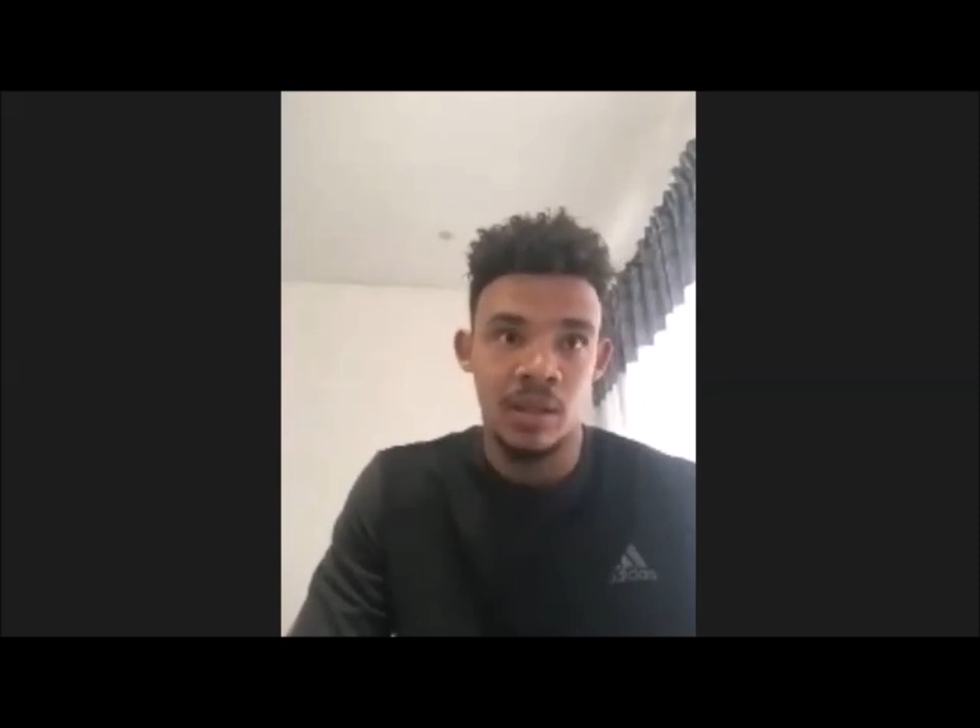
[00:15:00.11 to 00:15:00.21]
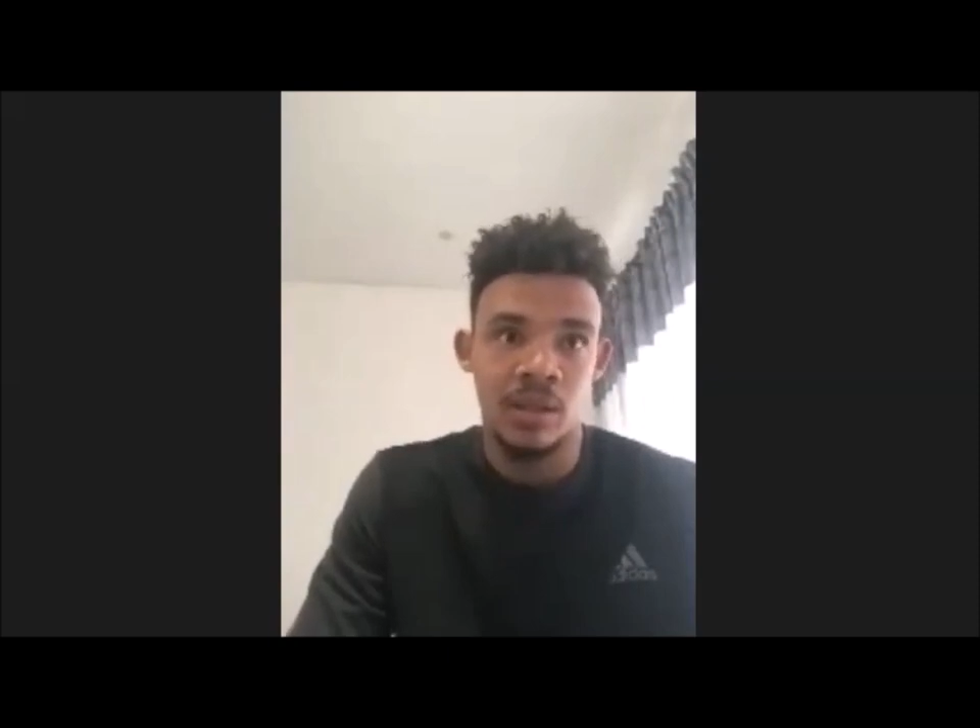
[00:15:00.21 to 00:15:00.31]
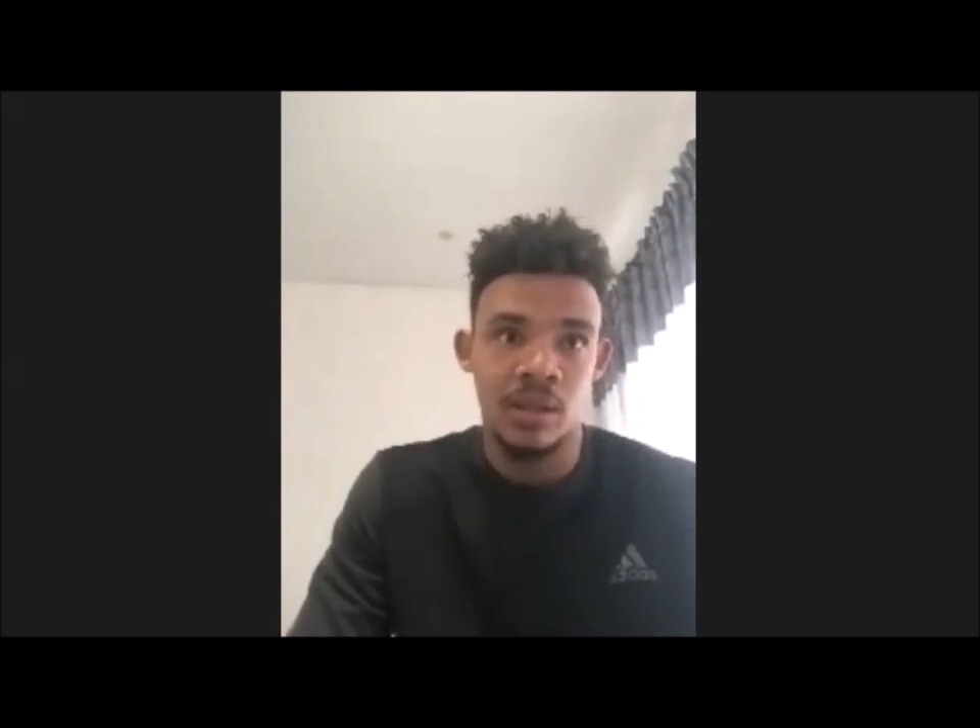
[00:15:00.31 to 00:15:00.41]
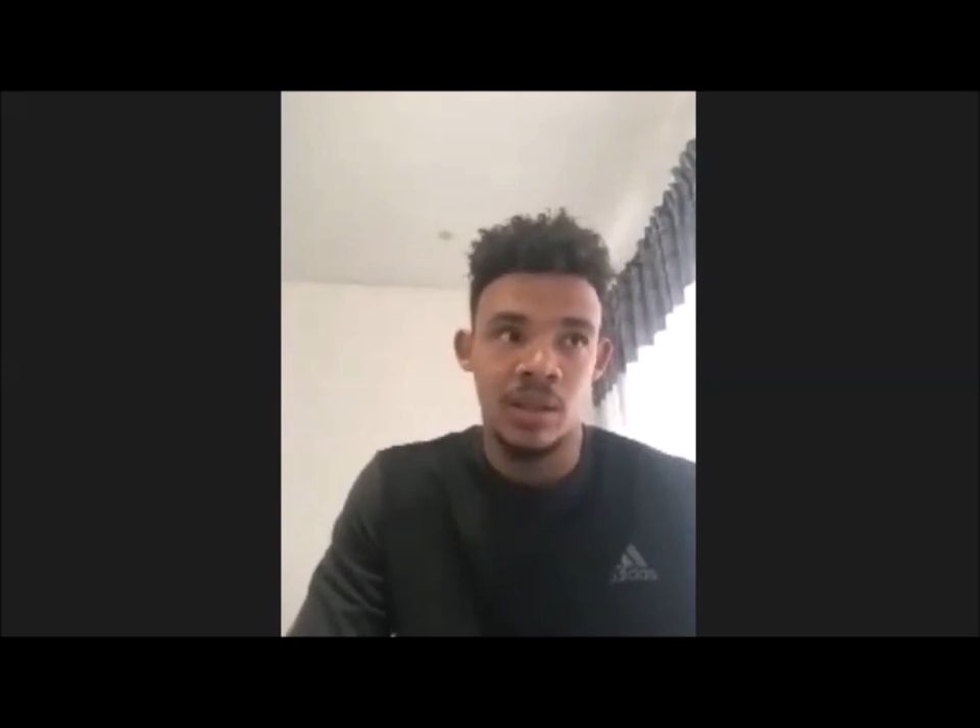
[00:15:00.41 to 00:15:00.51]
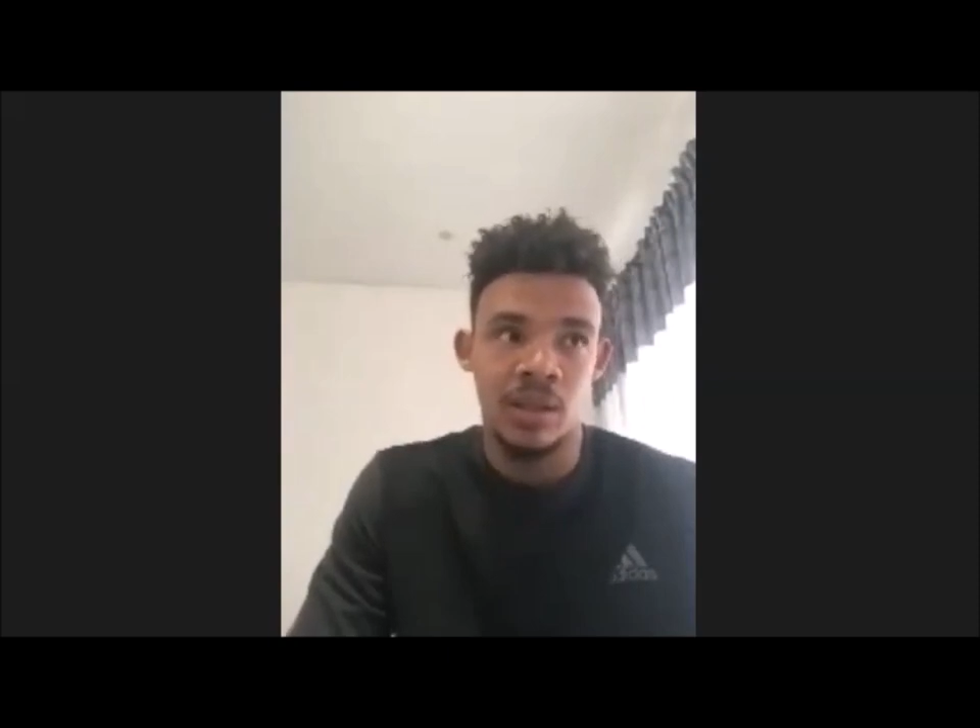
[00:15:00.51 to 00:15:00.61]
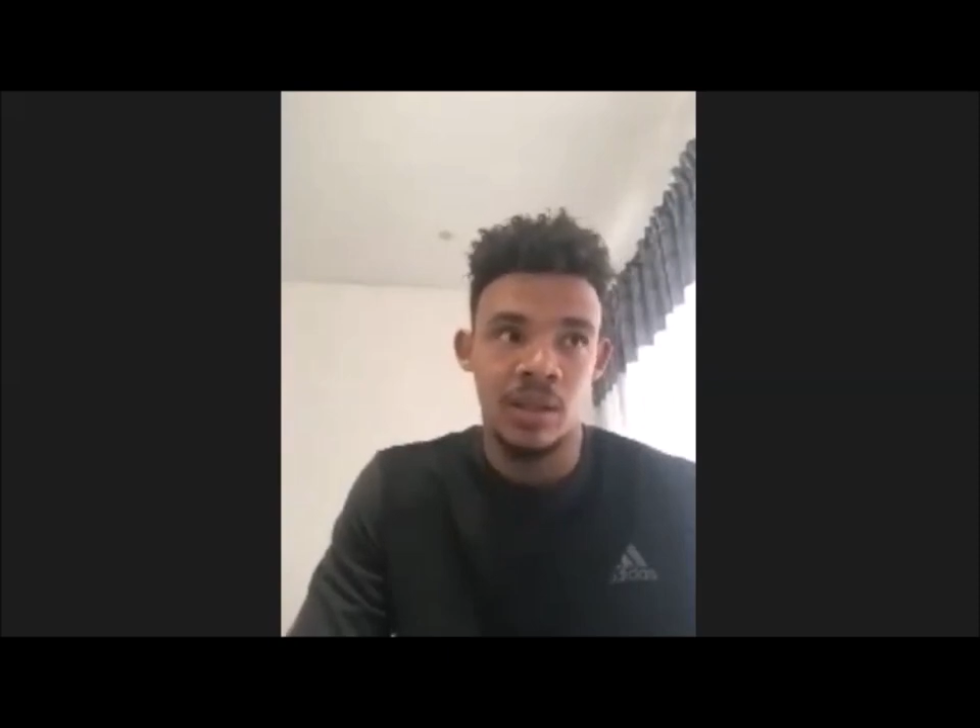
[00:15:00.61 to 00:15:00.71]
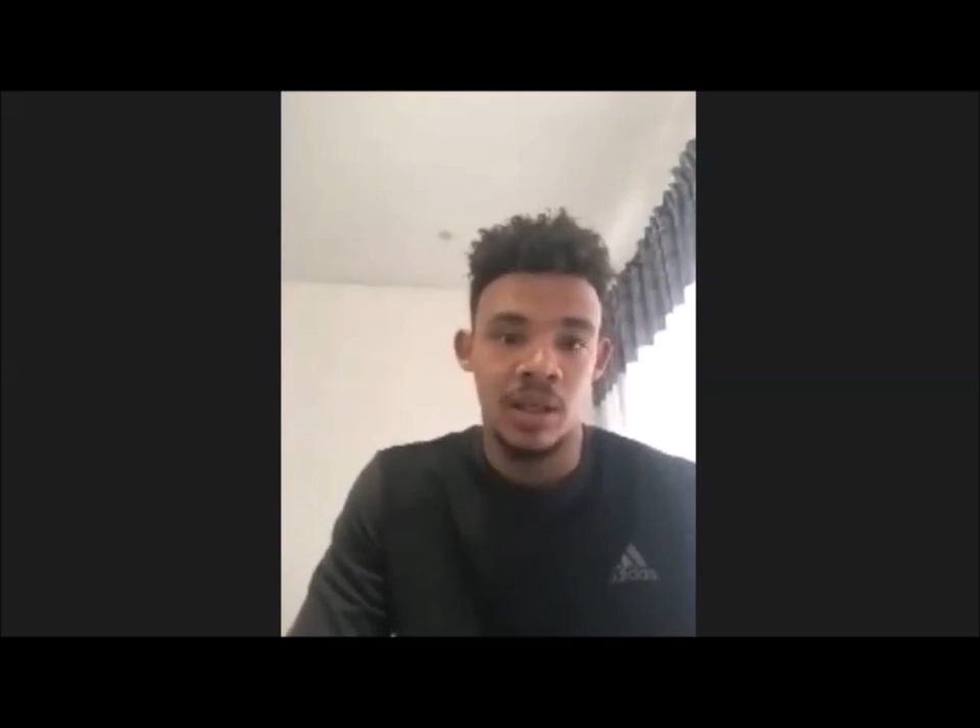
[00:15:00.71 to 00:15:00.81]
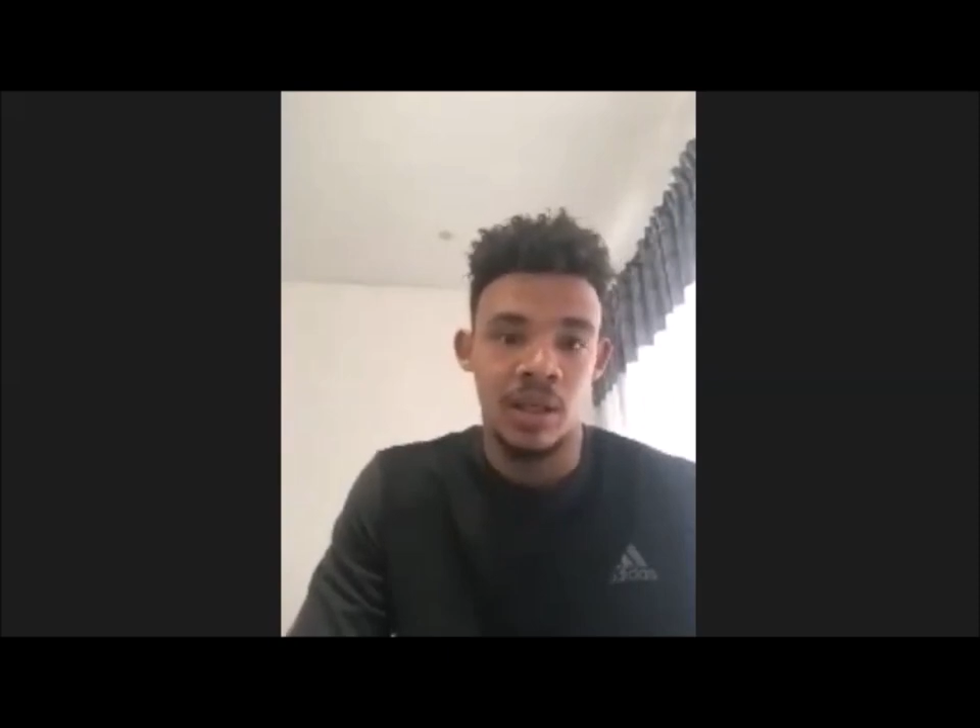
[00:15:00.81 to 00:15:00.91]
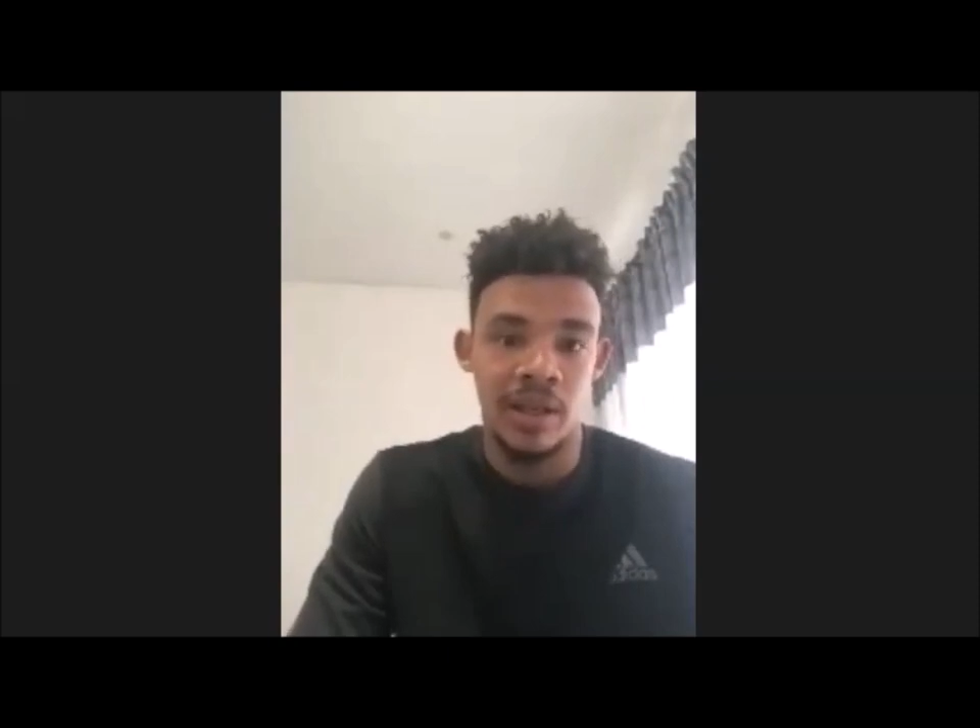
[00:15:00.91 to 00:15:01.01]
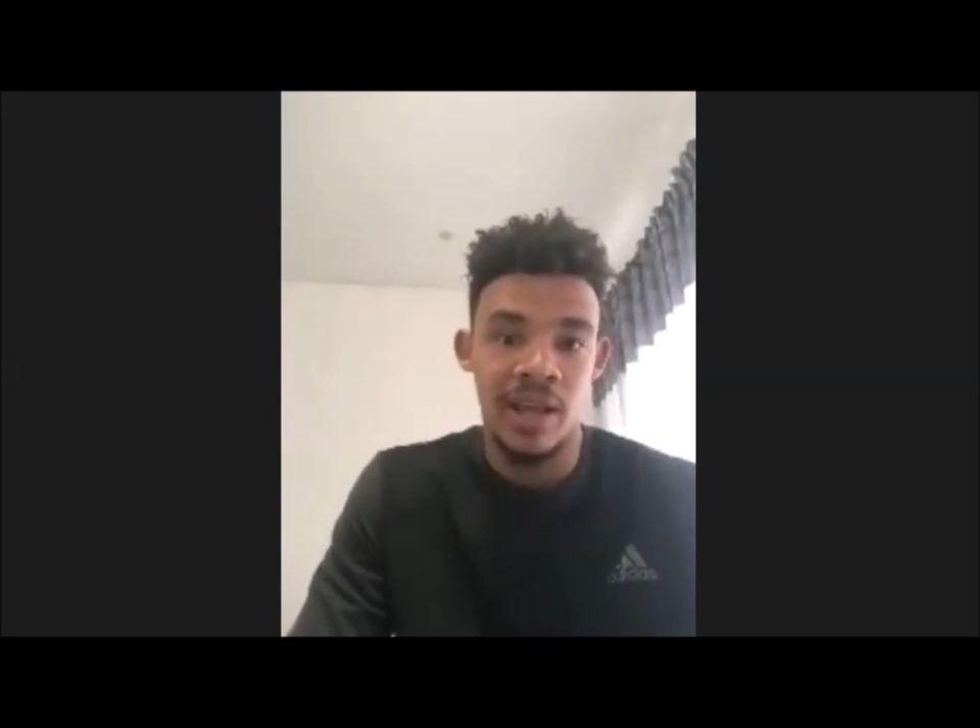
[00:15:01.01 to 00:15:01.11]
uh,
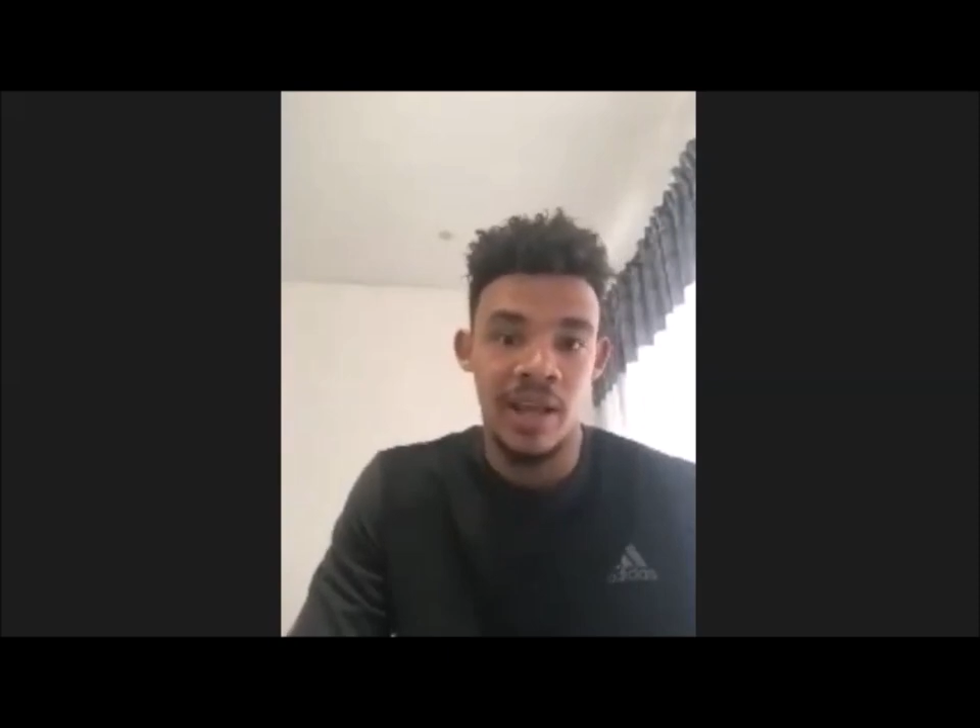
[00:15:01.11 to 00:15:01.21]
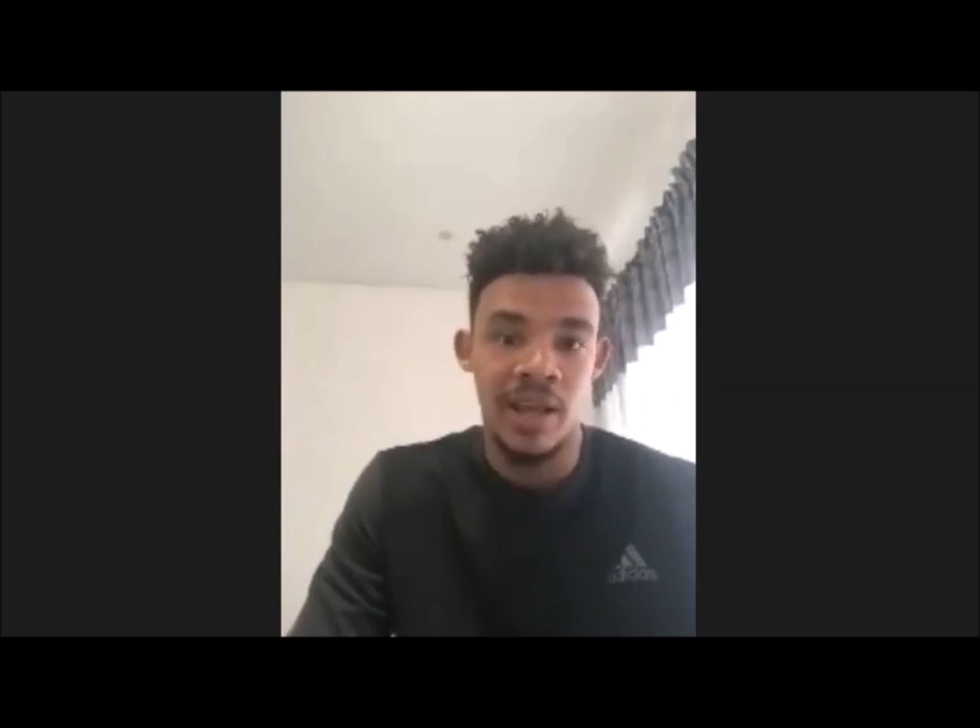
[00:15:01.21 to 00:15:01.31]
everyone is